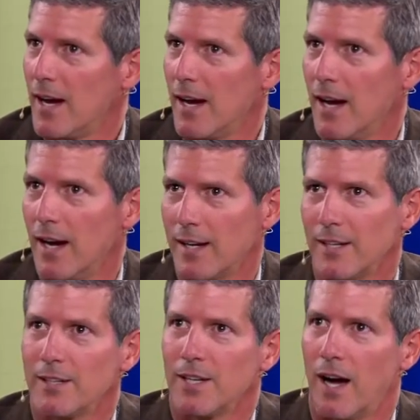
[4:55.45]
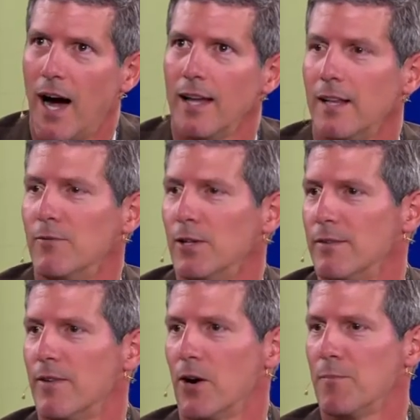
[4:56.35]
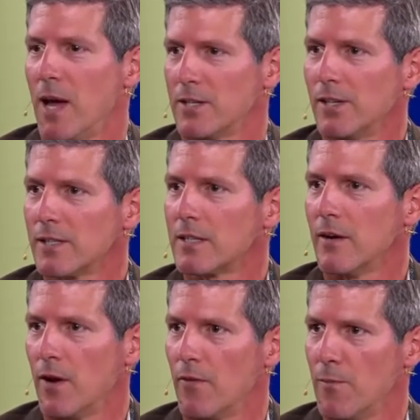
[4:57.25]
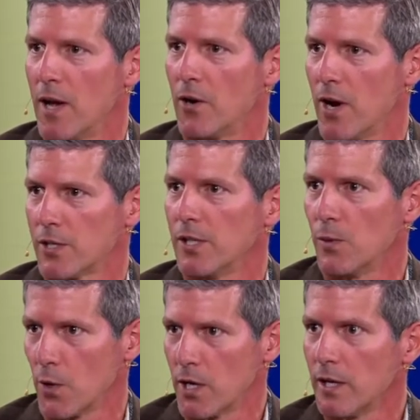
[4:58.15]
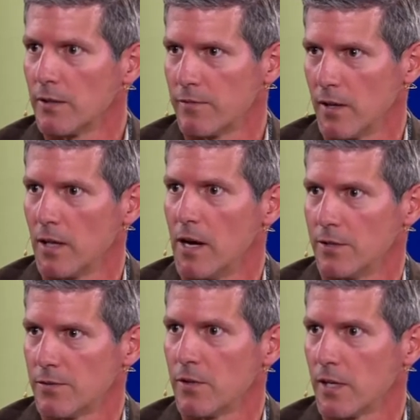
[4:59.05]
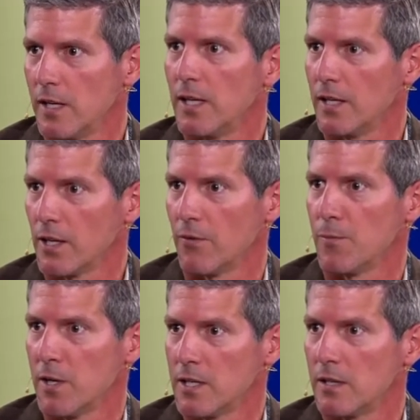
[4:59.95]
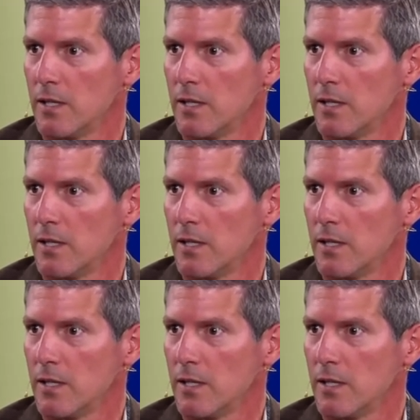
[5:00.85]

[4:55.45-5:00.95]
uh, high level environmentalists I've ever met are actually working on the front lines for the Canadian government mm -hmm.